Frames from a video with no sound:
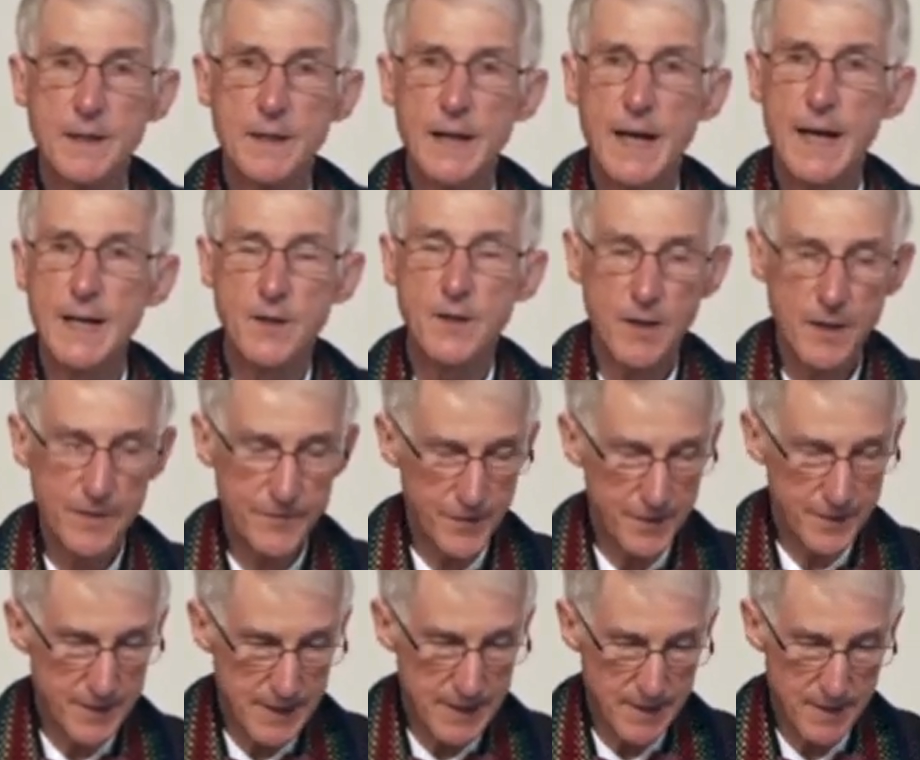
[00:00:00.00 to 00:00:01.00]
I offer
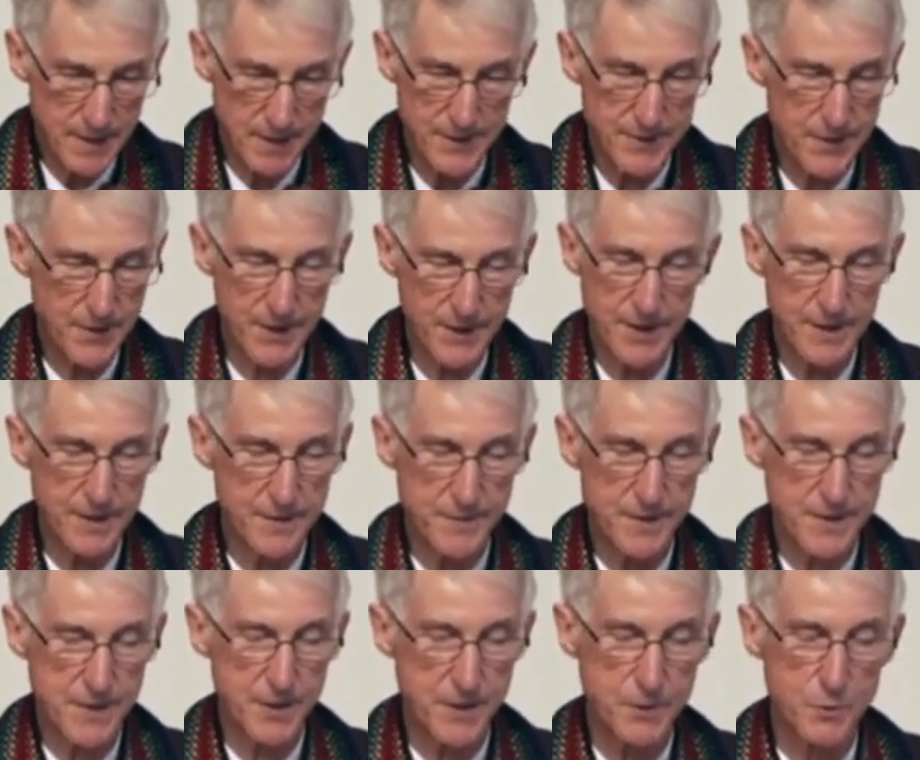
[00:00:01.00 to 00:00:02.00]
these alternatives
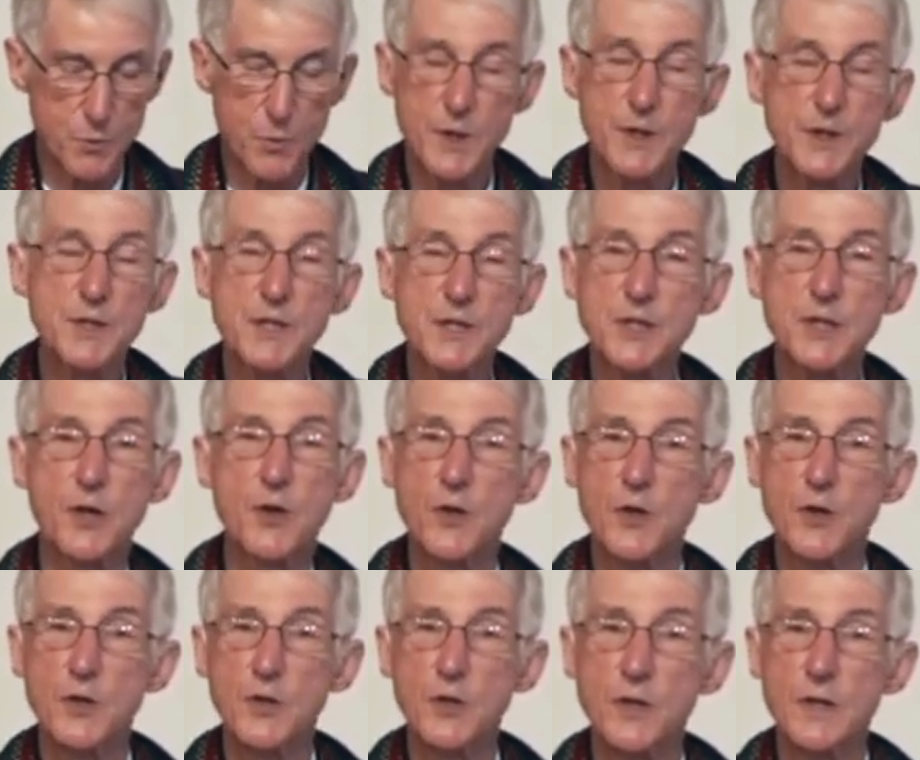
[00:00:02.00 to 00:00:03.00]
to the word
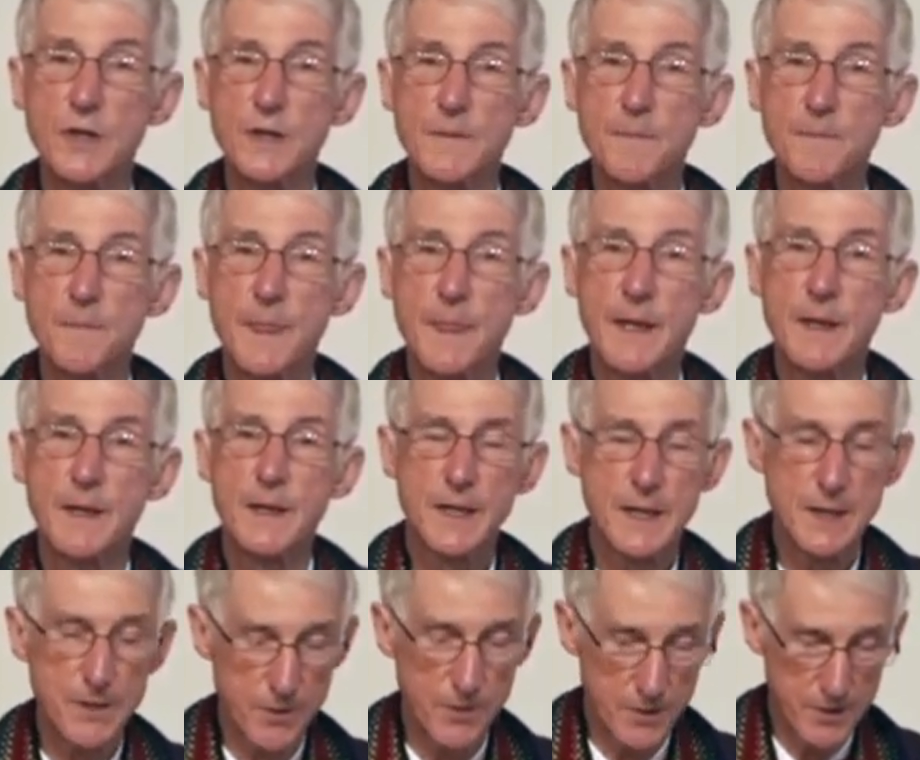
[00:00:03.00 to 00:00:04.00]
soul
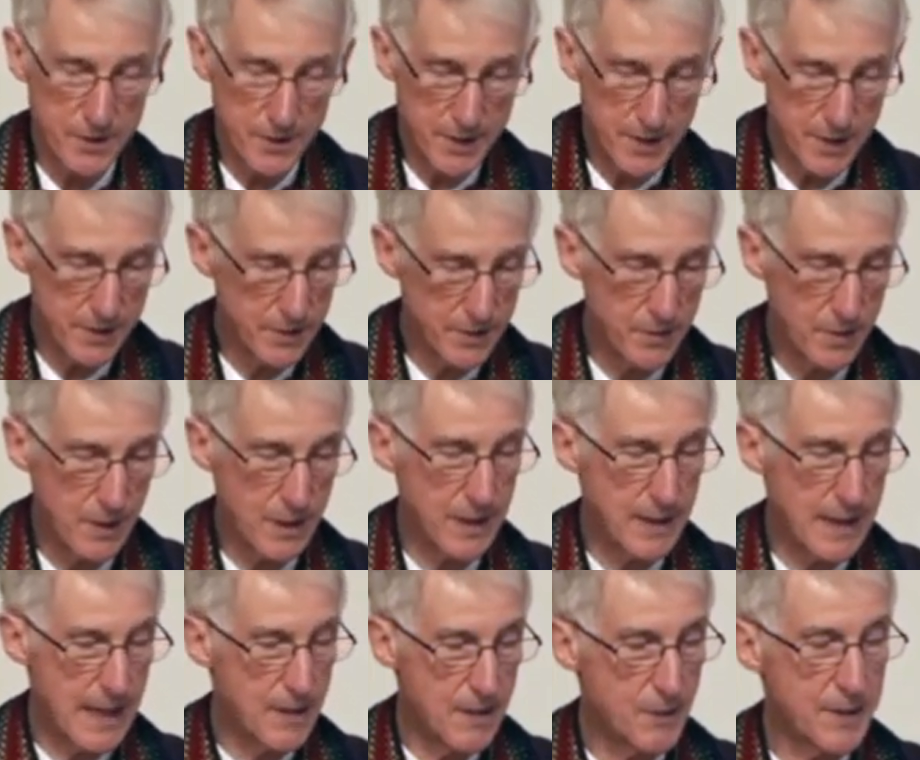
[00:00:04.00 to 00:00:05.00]
in order to
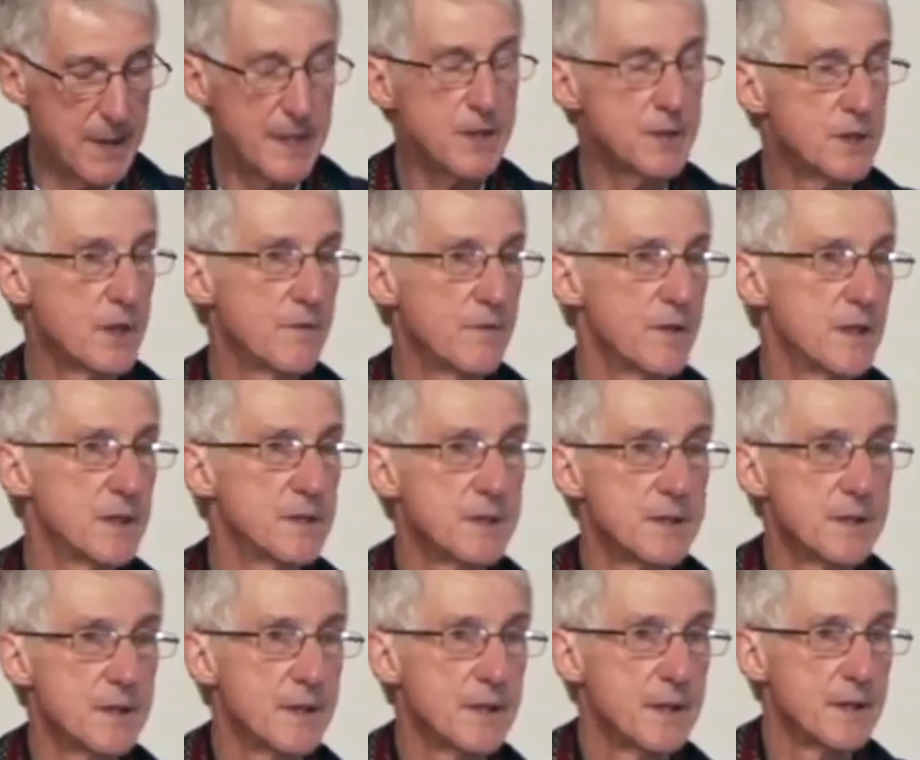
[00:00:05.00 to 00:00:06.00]
allow each of
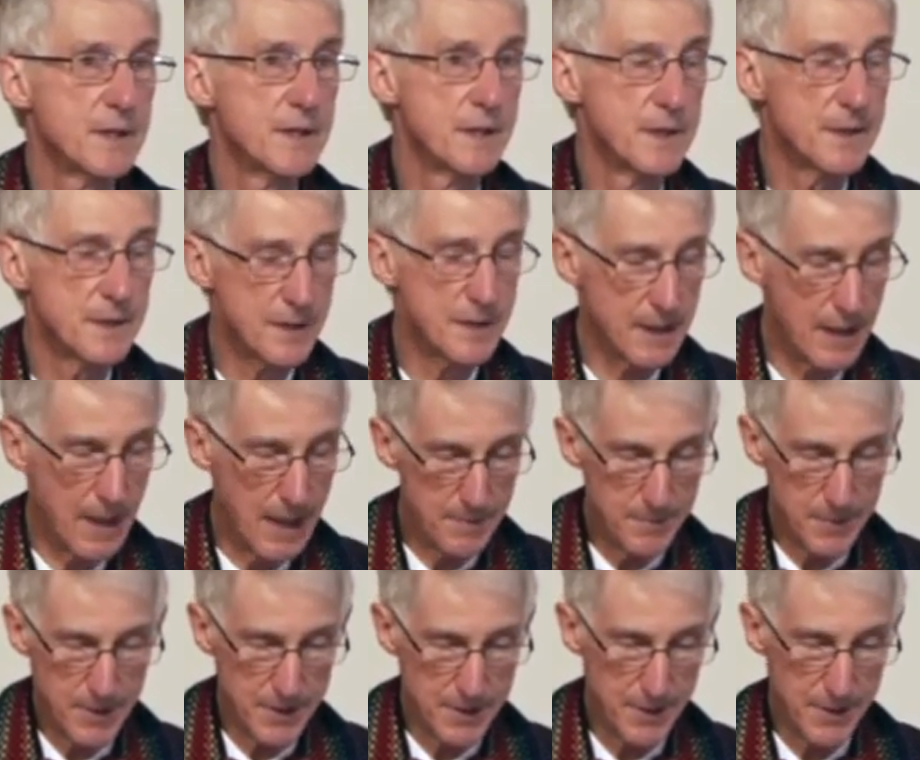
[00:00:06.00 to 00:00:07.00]
us the
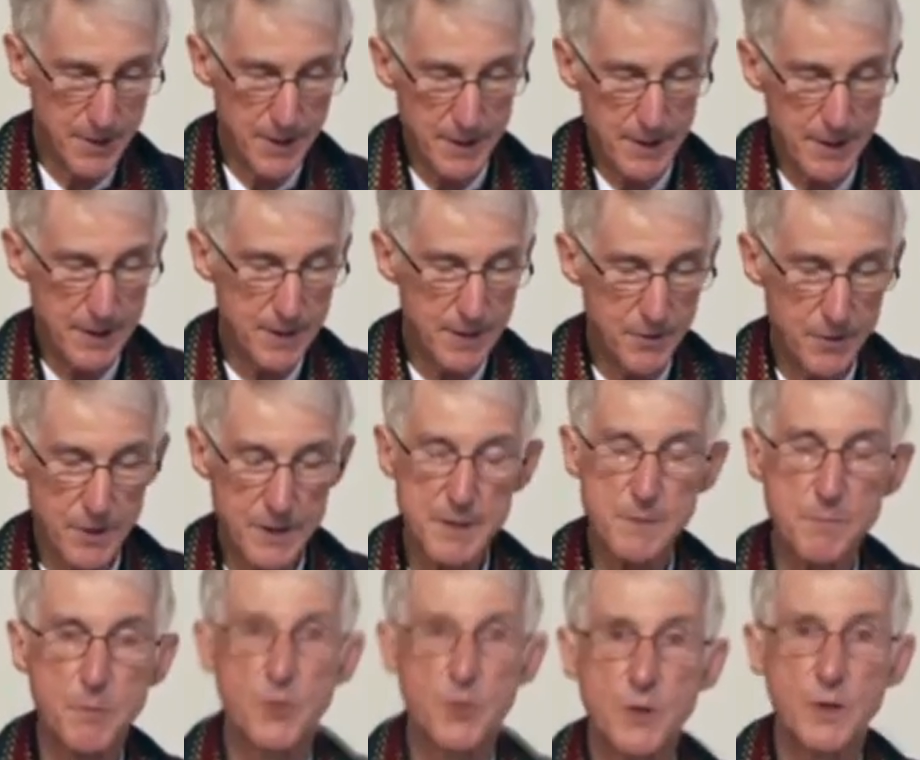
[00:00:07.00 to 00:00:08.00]
opportunity to
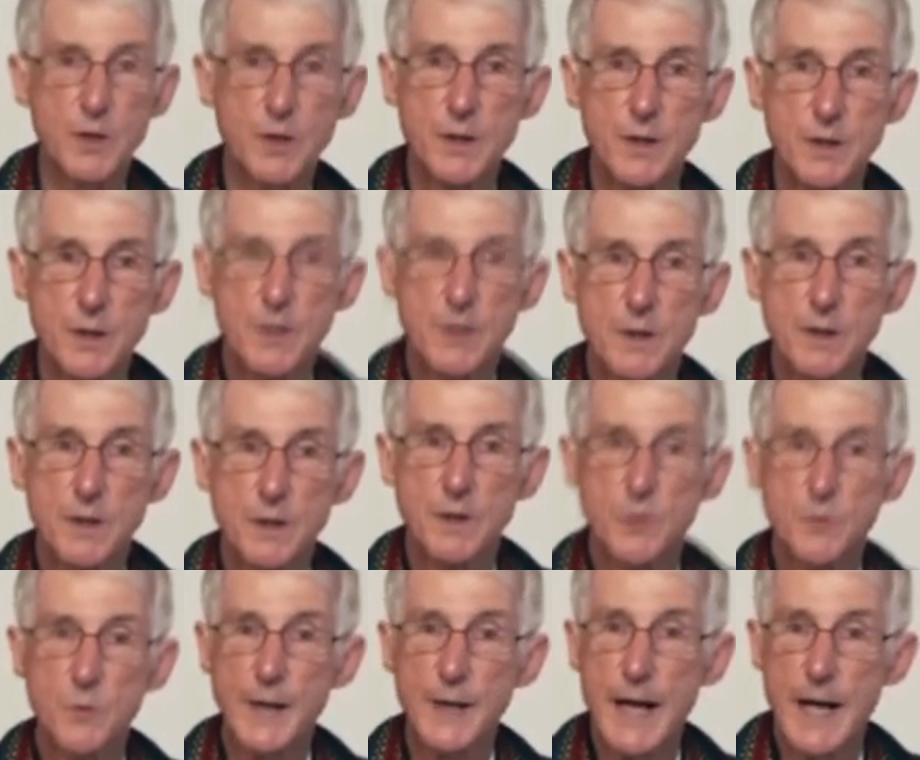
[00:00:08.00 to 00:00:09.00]
explore
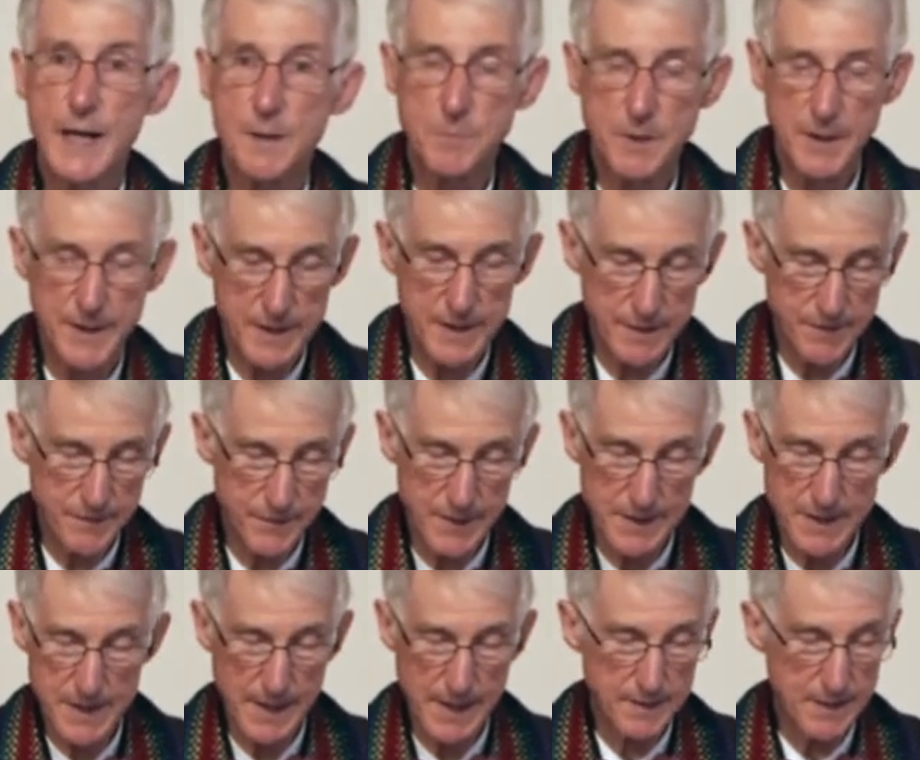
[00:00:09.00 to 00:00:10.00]
what I believe
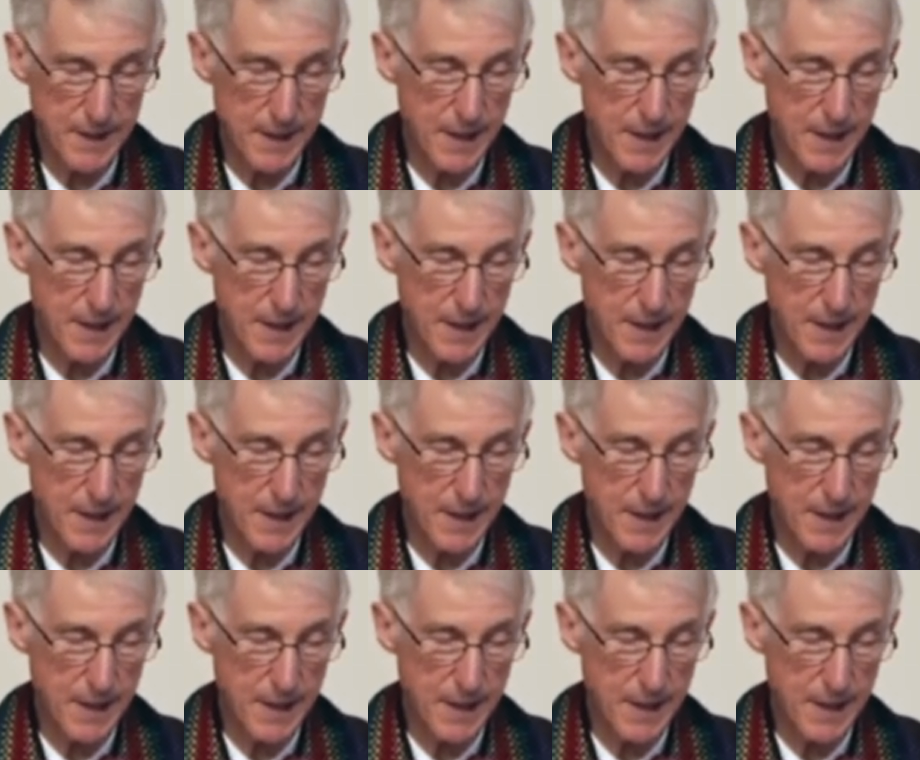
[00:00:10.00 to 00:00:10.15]
is at the